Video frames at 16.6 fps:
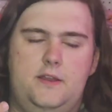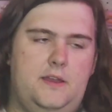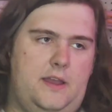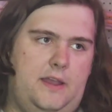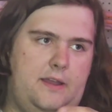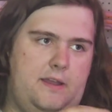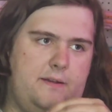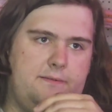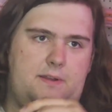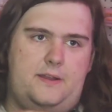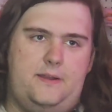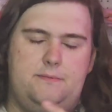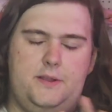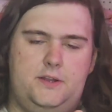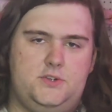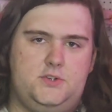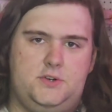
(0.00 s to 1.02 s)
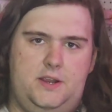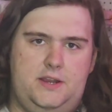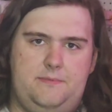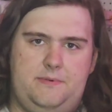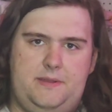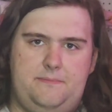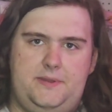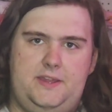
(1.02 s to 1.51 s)
I'm not trying to
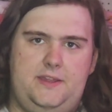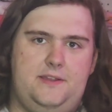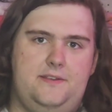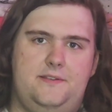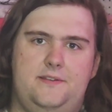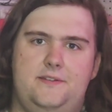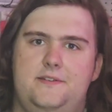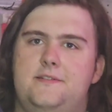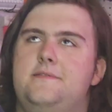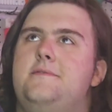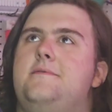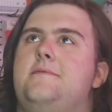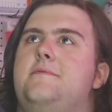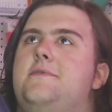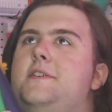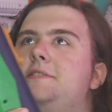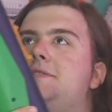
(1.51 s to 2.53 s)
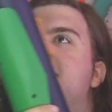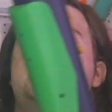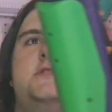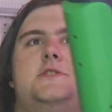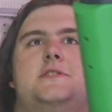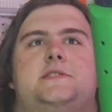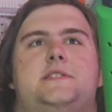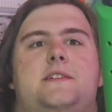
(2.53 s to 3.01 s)
be mean. This is
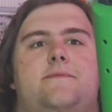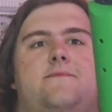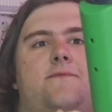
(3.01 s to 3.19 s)
just a